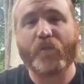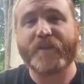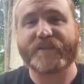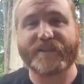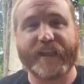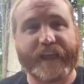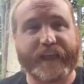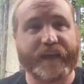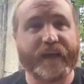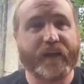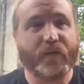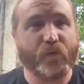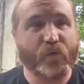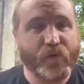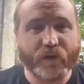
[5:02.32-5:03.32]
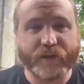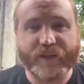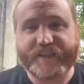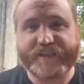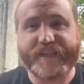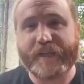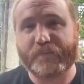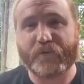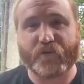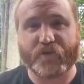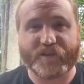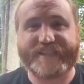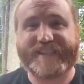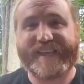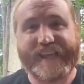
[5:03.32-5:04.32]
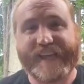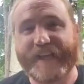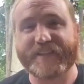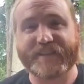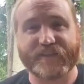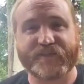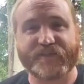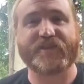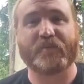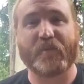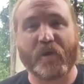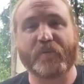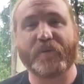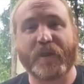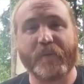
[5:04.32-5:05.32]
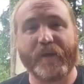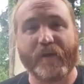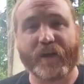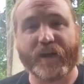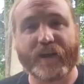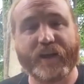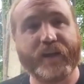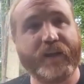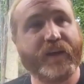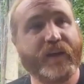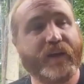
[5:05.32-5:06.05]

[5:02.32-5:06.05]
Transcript: these like really deep critiques of suburban America.